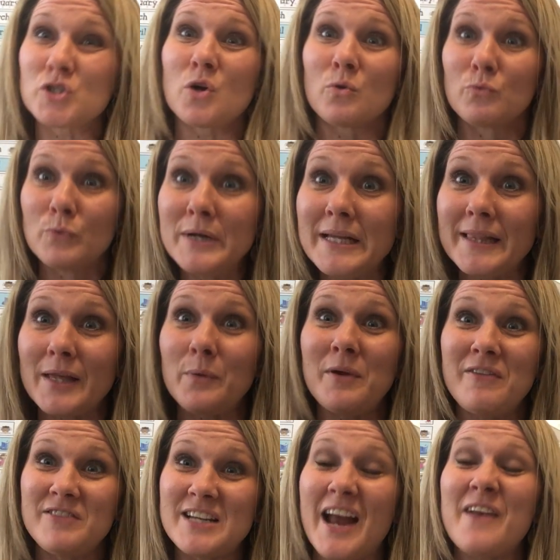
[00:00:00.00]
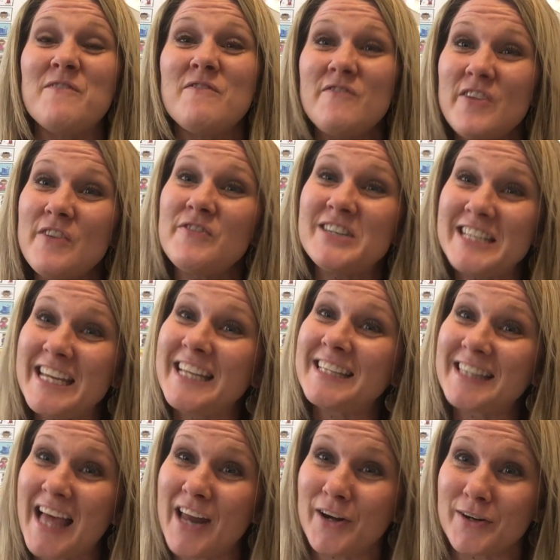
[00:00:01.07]
So really, we've done
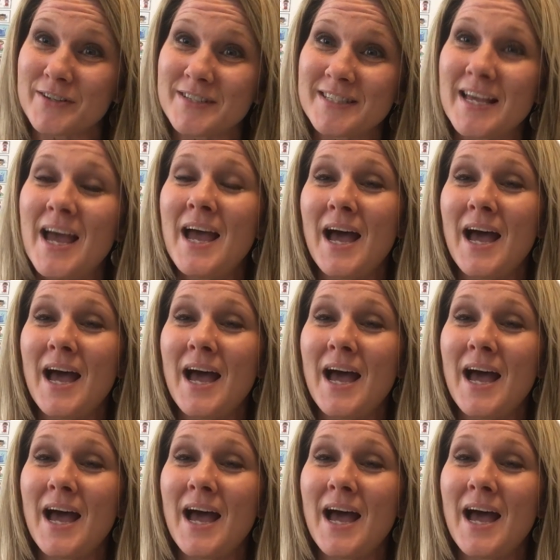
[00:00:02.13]
15 letters